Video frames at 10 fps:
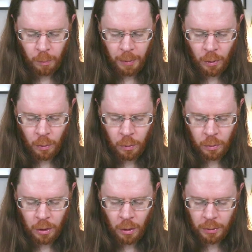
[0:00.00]
will be
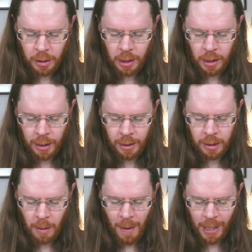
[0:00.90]
called consciously
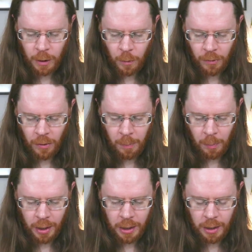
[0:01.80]
to match your
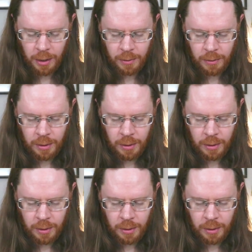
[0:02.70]
vibration.